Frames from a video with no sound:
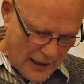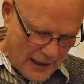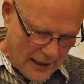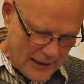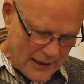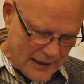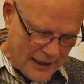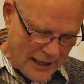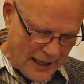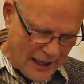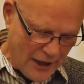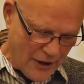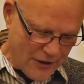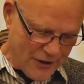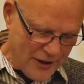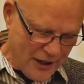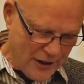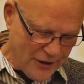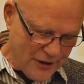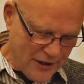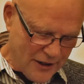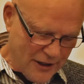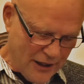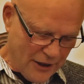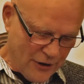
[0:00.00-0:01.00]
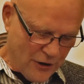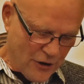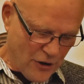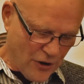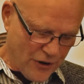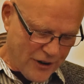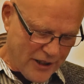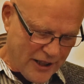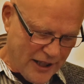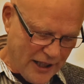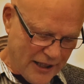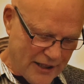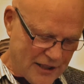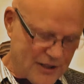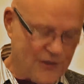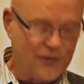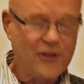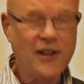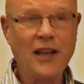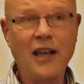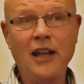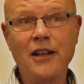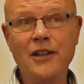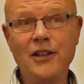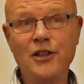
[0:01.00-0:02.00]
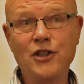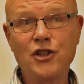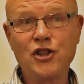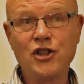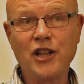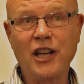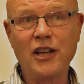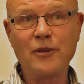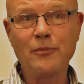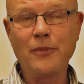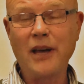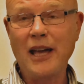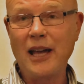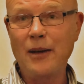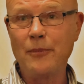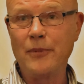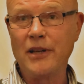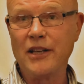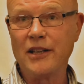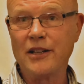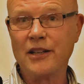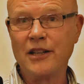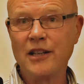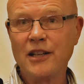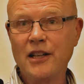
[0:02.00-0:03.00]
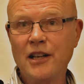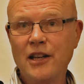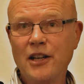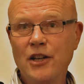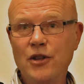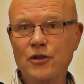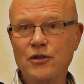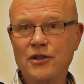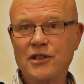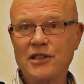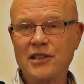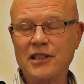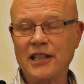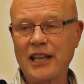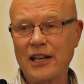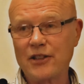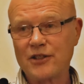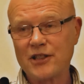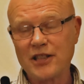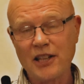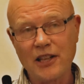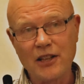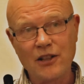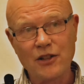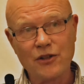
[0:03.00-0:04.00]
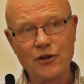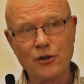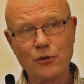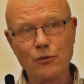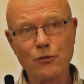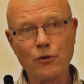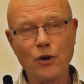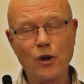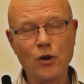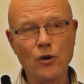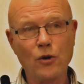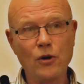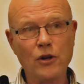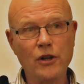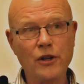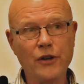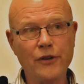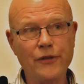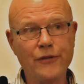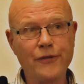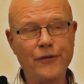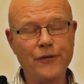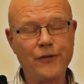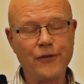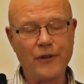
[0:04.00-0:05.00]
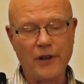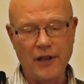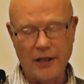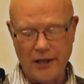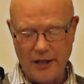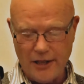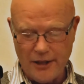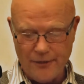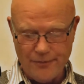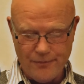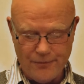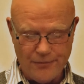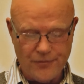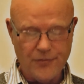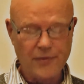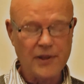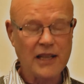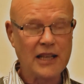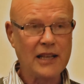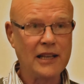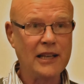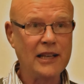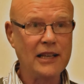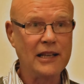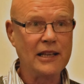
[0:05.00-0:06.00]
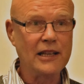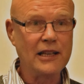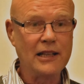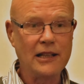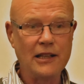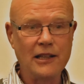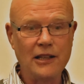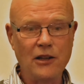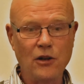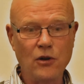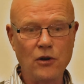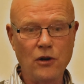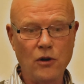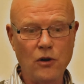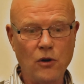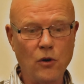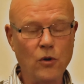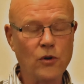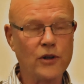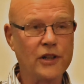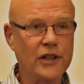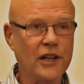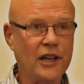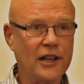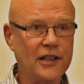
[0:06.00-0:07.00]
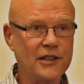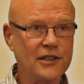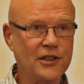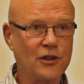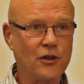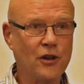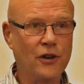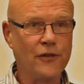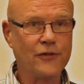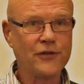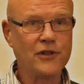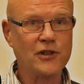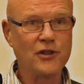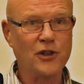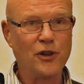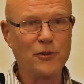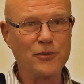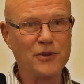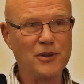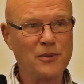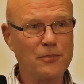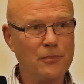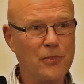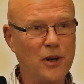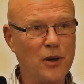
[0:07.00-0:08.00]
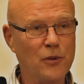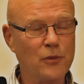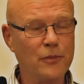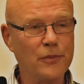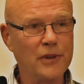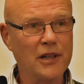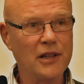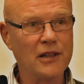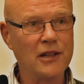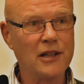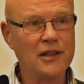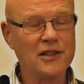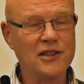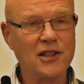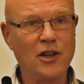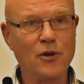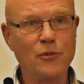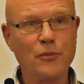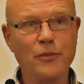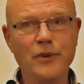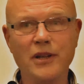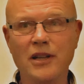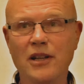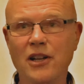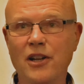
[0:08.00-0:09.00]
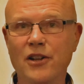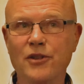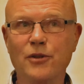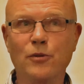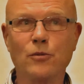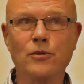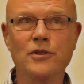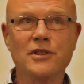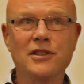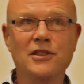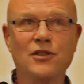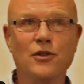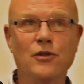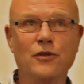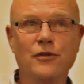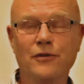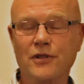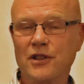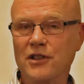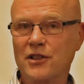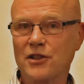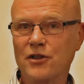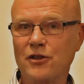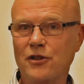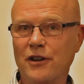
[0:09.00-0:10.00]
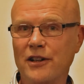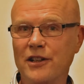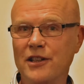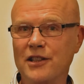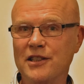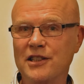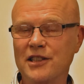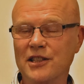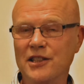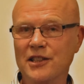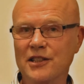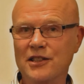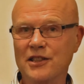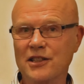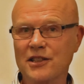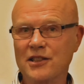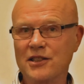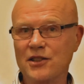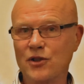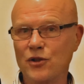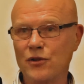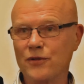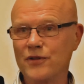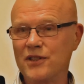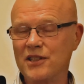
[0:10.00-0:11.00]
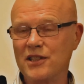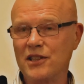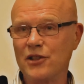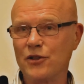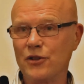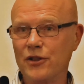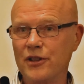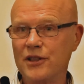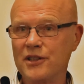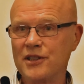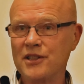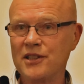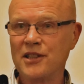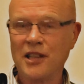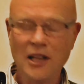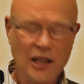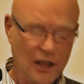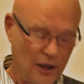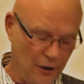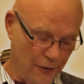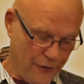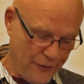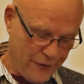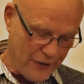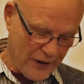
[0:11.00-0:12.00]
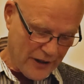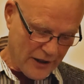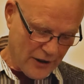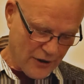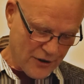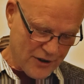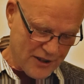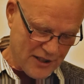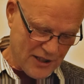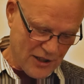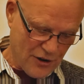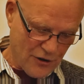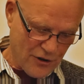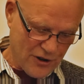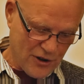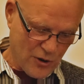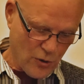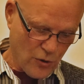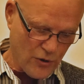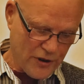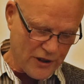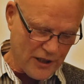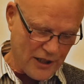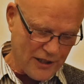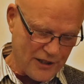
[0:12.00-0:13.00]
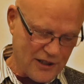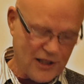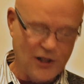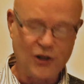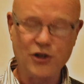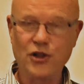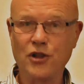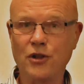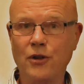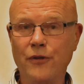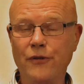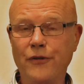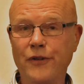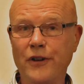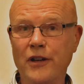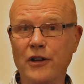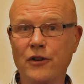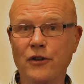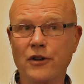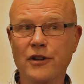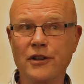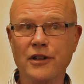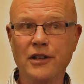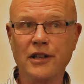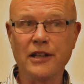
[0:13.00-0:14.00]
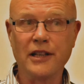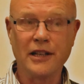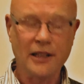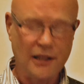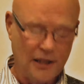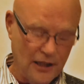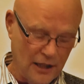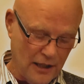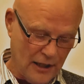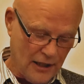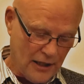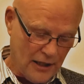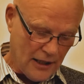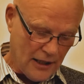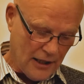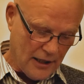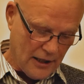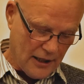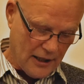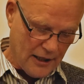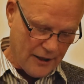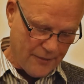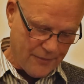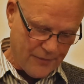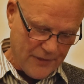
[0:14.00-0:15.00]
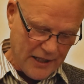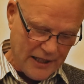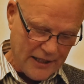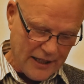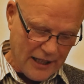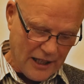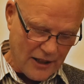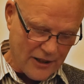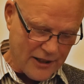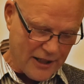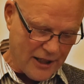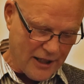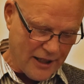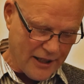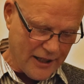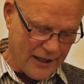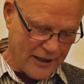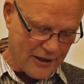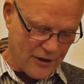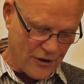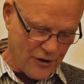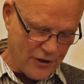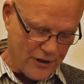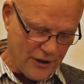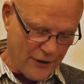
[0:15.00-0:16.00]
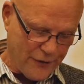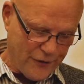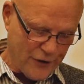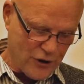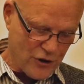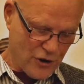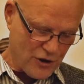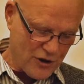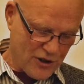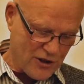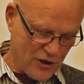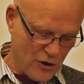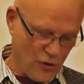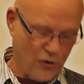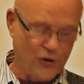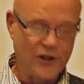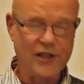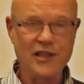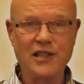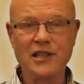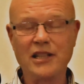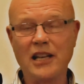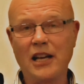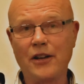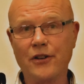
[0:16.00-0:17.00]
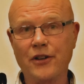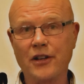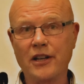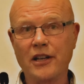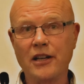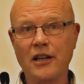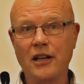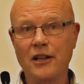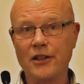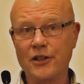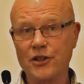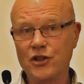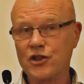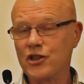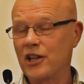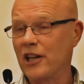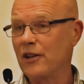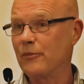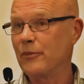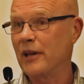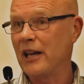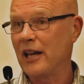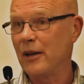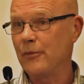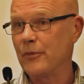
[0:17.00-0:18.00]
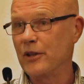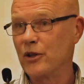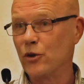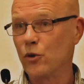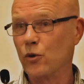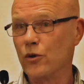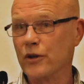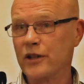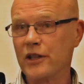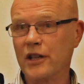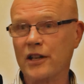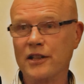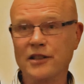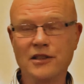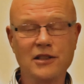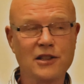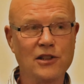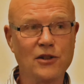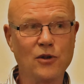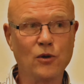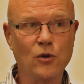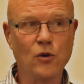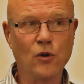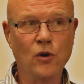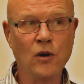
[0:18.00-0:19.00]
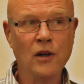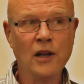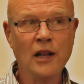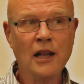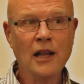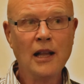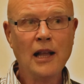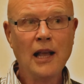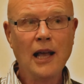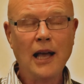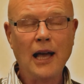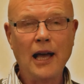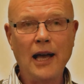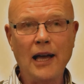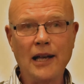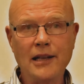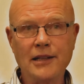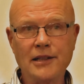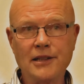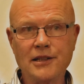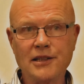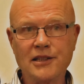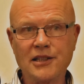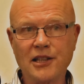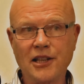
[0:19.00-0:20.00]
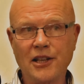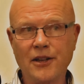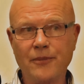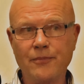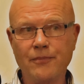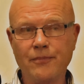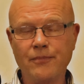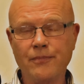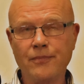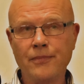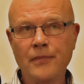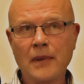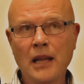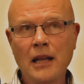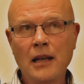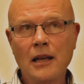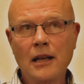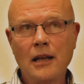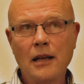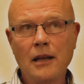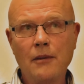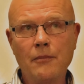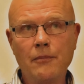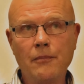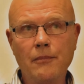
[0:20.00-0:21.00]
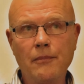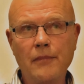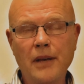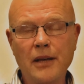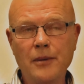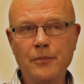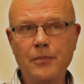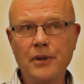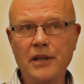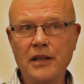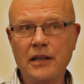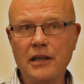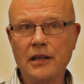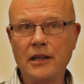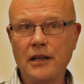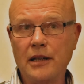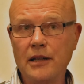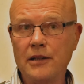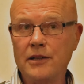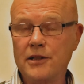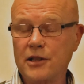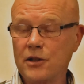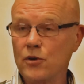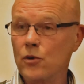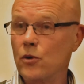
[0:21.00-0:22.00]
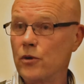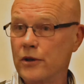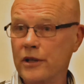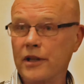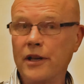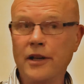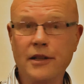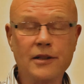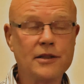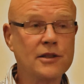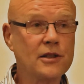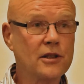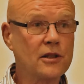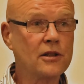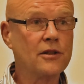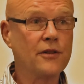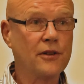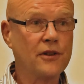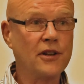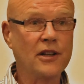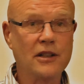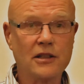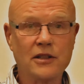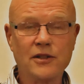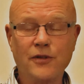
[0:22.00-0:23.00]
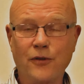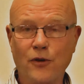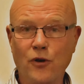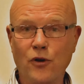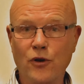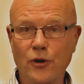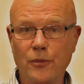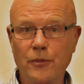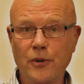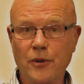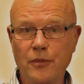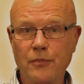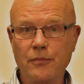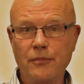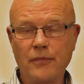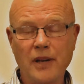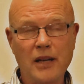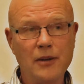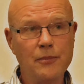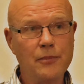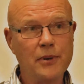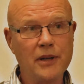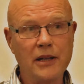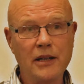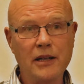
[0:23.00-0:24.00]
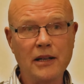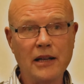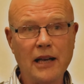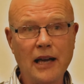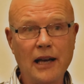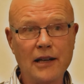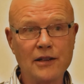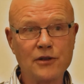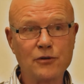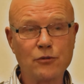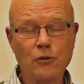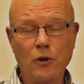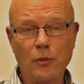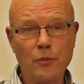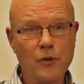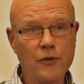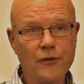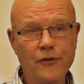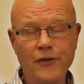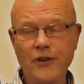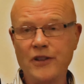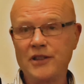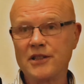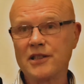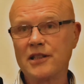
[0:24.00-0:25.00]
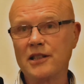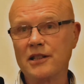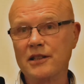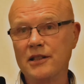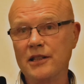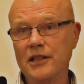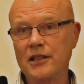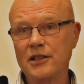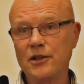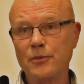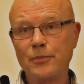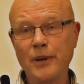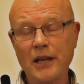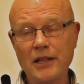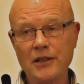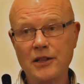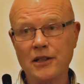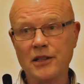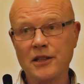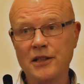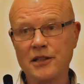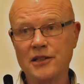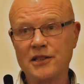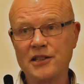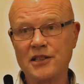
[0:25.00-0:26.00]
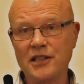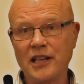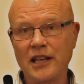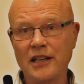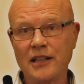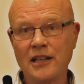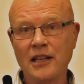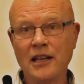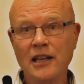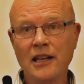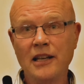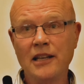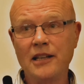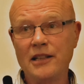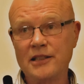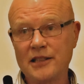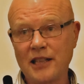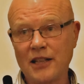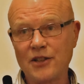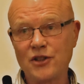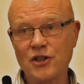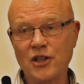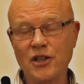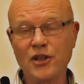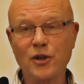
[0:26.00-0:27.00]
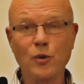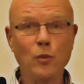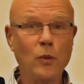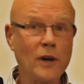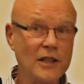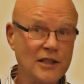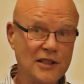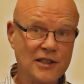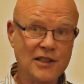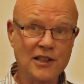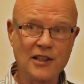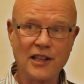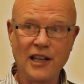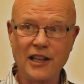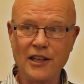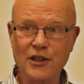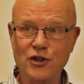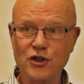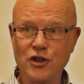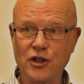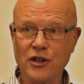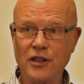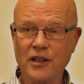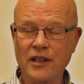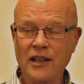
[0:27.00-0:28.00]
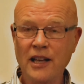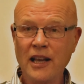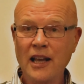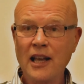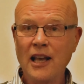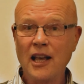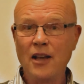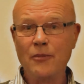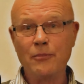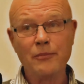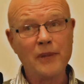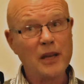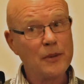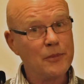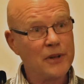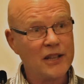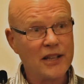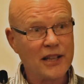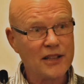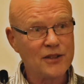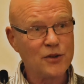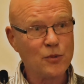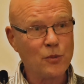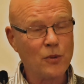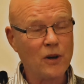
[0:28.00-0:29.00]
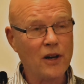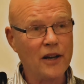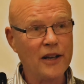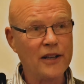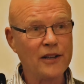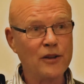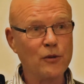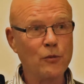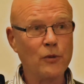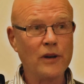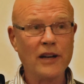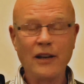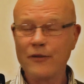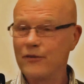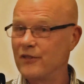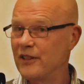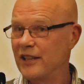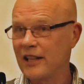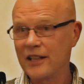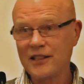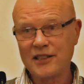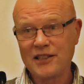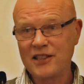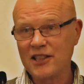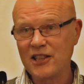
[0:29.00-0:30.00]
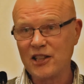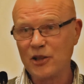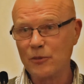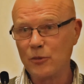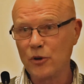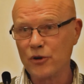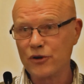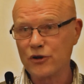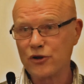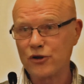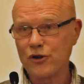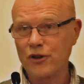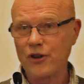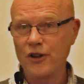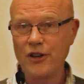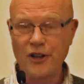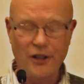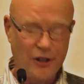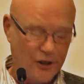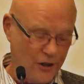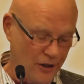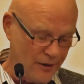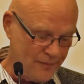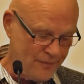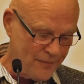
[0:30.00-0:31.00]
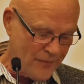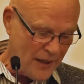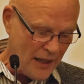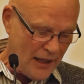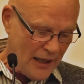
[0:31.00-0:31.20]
you've got the case of Khalid Sheikh Mohammed, who's now taken the role of key organizer after Osama bin Laden was sort of discredited as a sort of serious figure, a serious organizational figure in Al-Qaeda. And the official story is now that Khalid Sheikh Mohammed organized it all. And maybe he did organize things for them, and maybe, as Robert Fisk in The Independent has said, he is actually a Western agent, and maybe that's why we haven't yet seen him on trial.